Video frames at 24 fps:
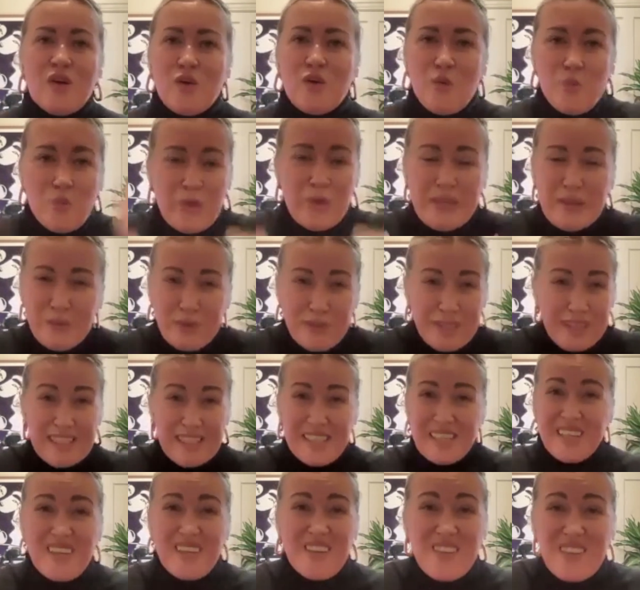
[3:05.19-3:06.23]
we really
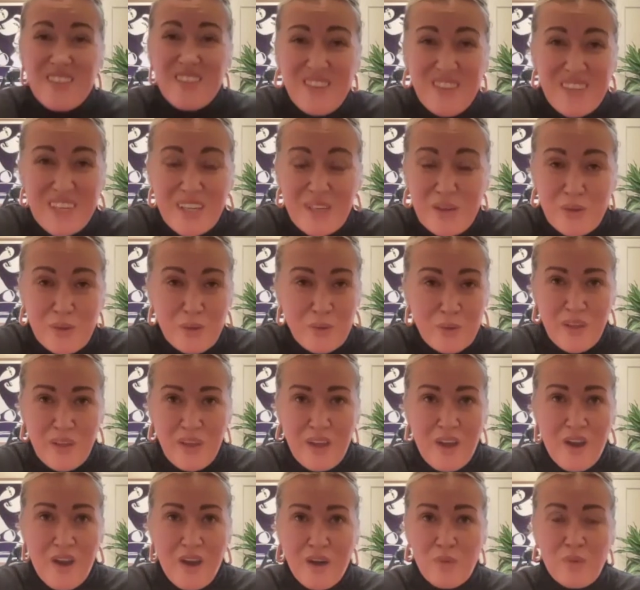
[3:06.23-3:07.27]
take a good look at who they
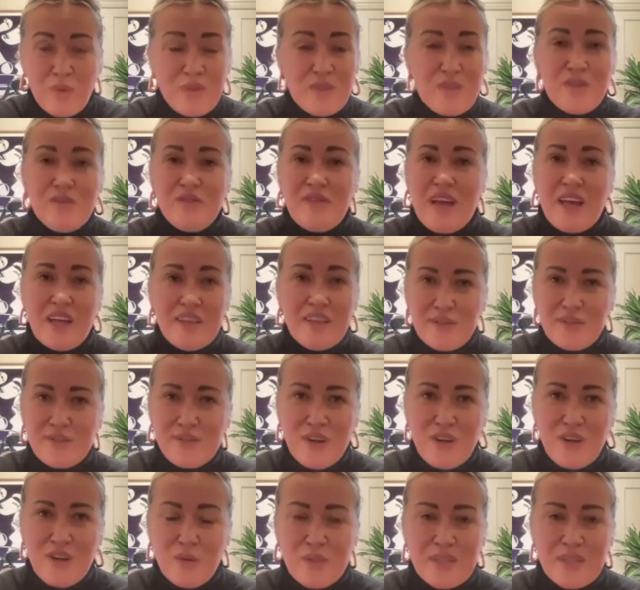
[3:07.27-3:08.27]
are, what their values are,